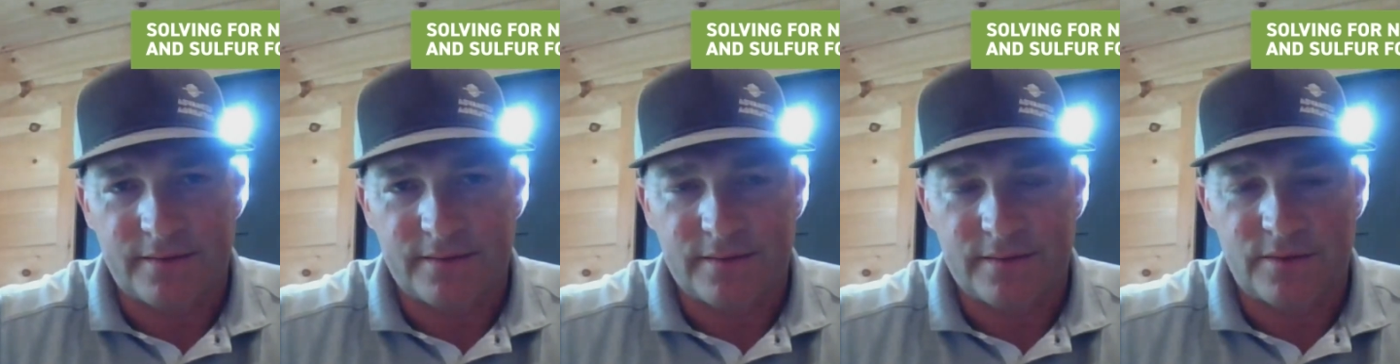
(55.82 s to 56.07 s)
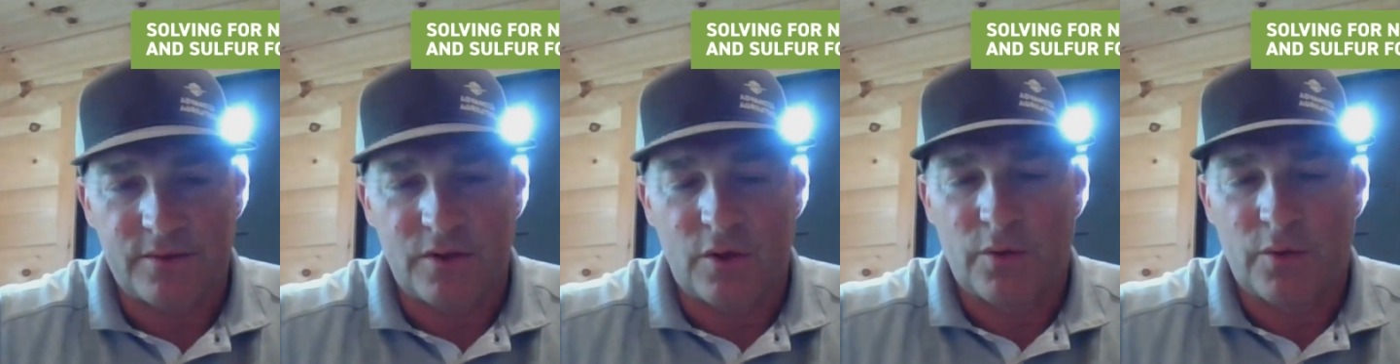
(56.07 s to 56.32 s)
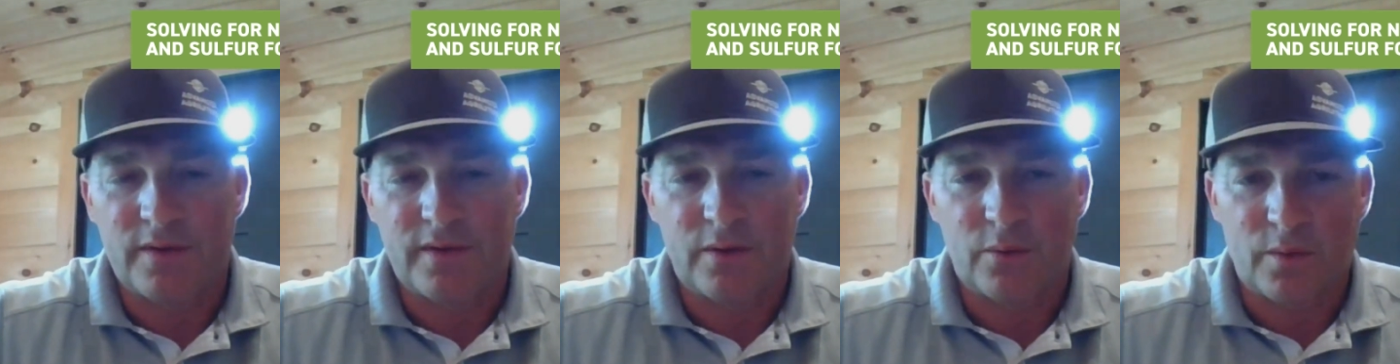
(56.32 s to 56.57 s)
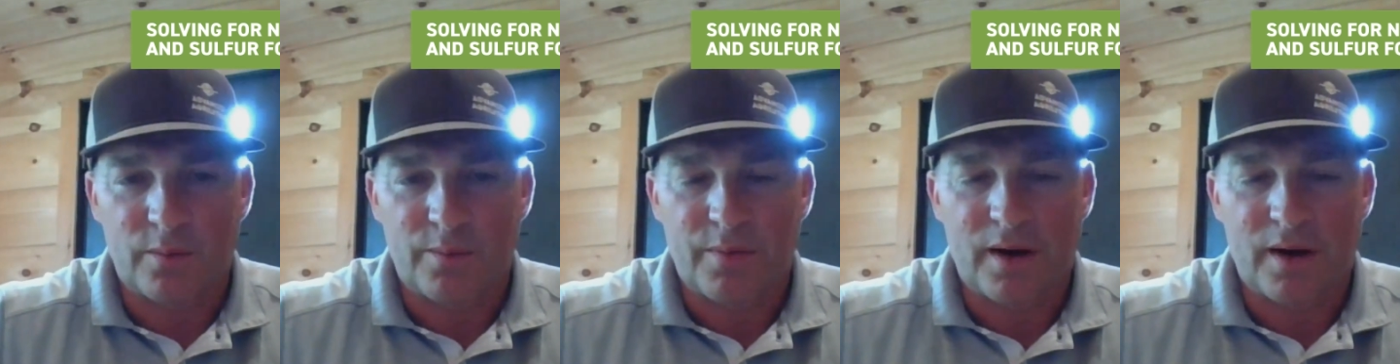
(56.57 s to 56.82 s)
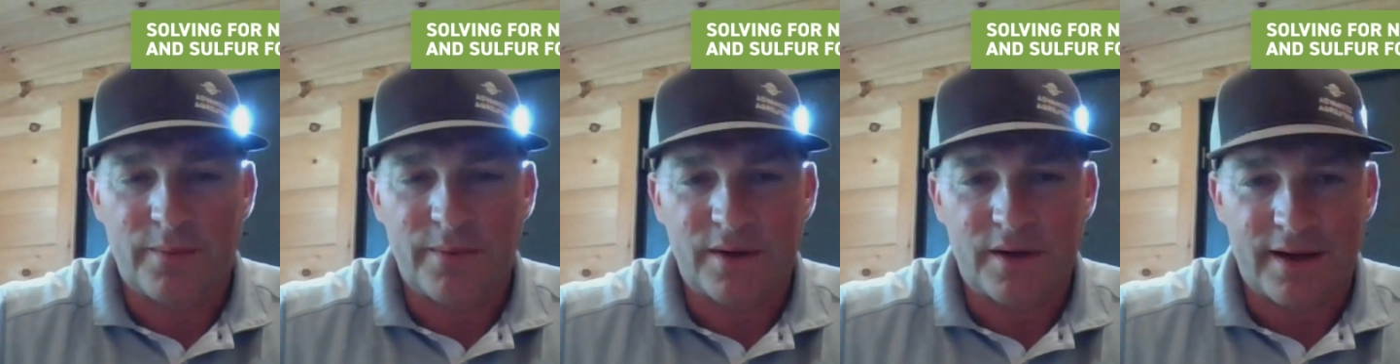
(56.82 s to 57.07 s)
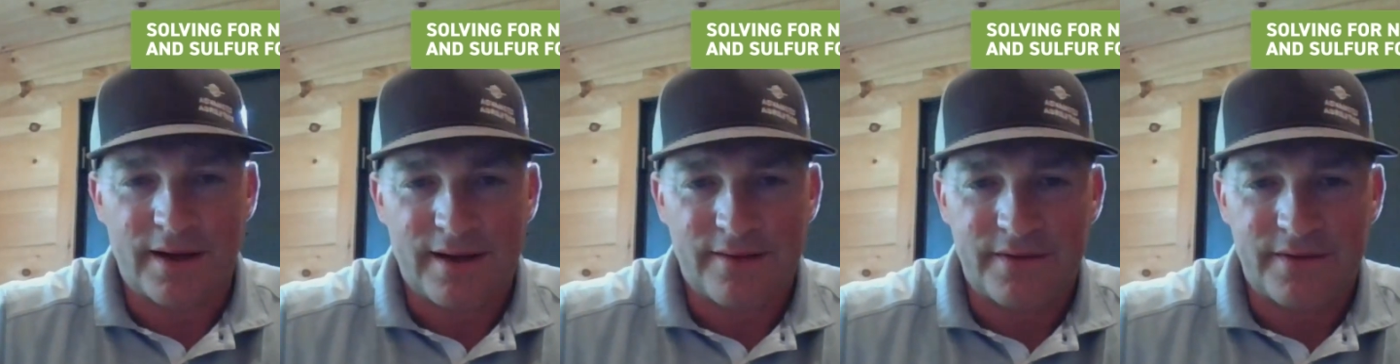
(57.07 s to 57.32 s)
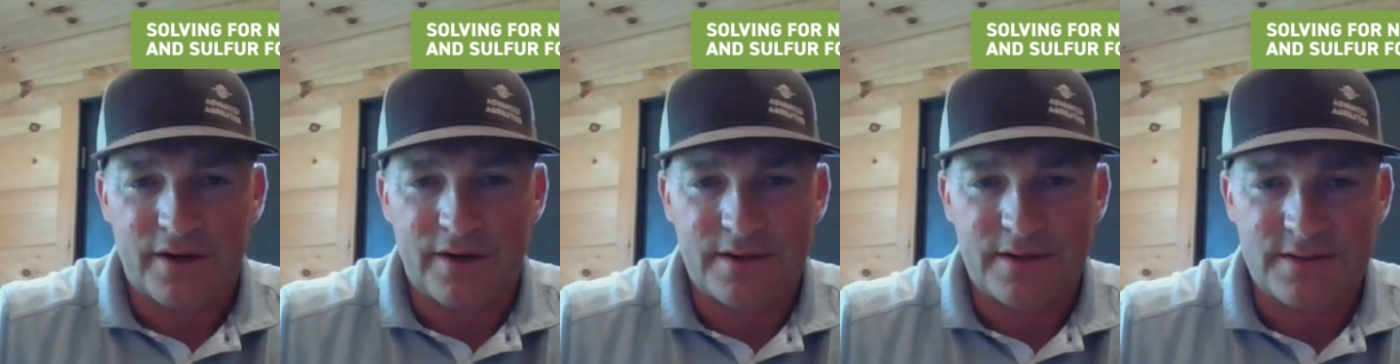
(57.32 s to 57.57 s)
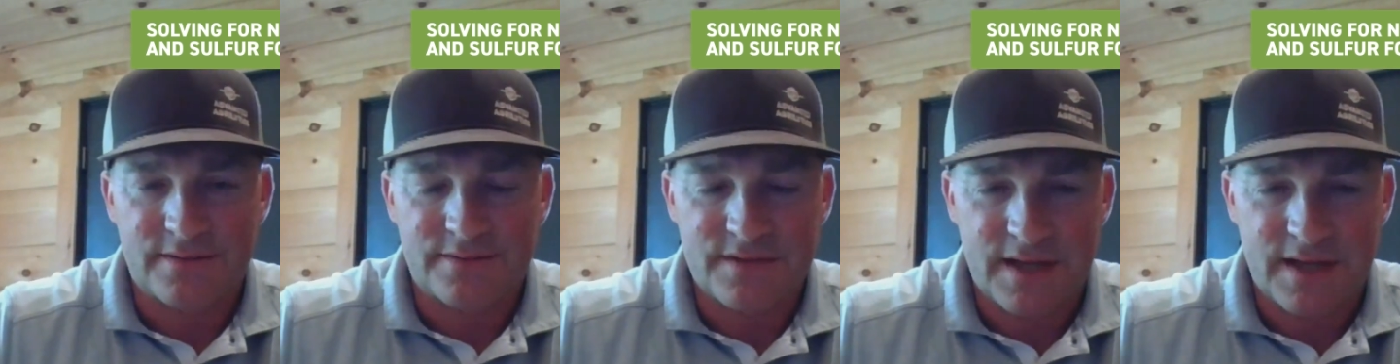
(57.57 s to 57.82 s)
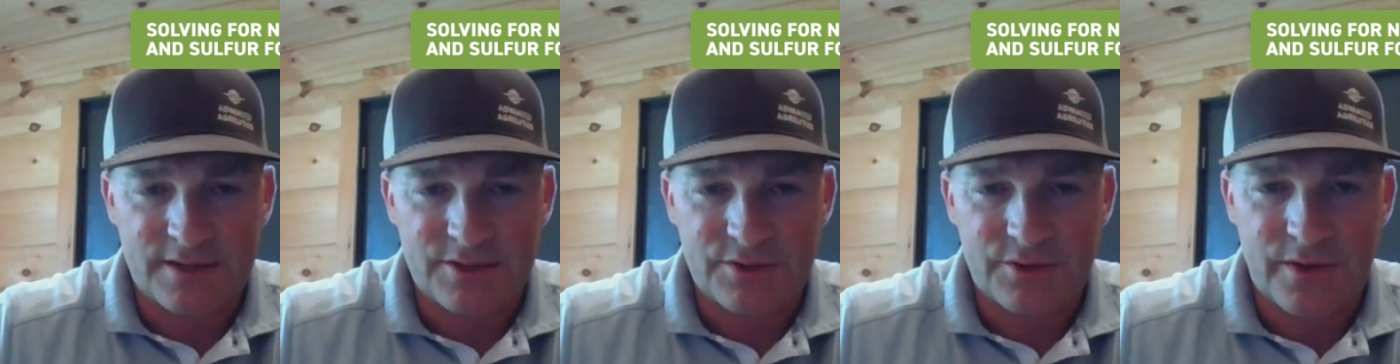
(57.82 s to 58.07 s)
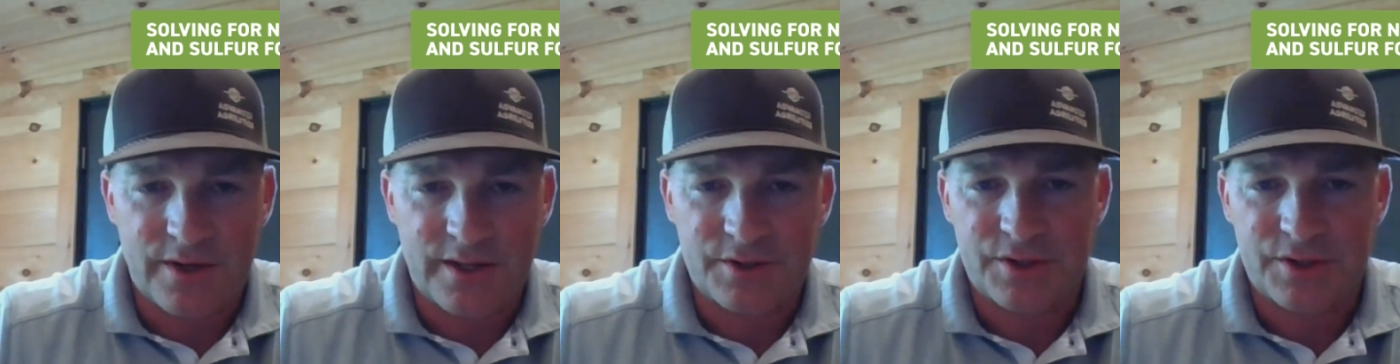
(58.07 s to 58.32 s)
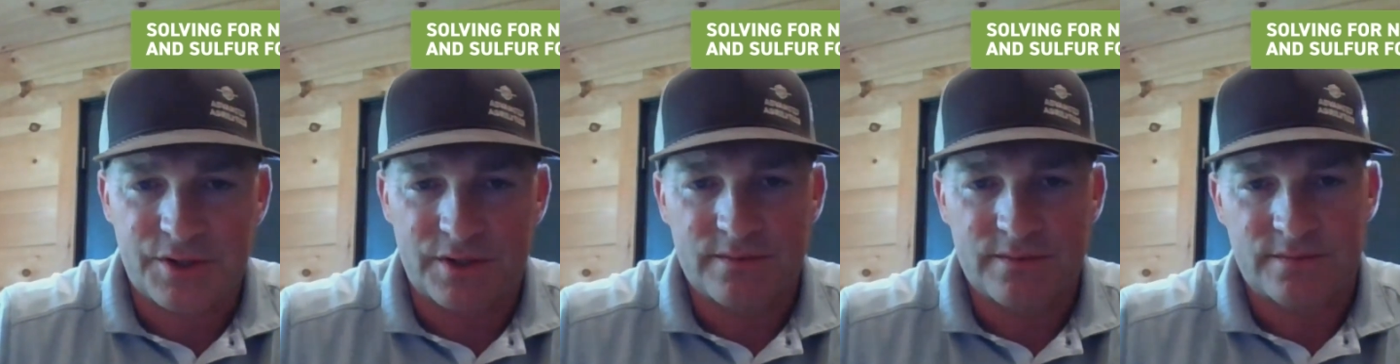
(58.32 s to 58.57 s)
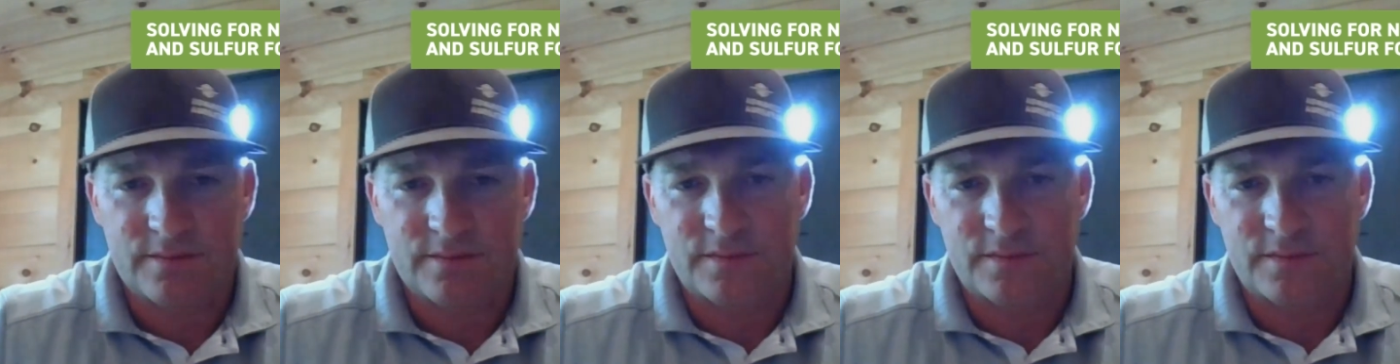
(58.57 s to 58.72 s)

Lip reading: knowing that we're probably going to have areas of saturation,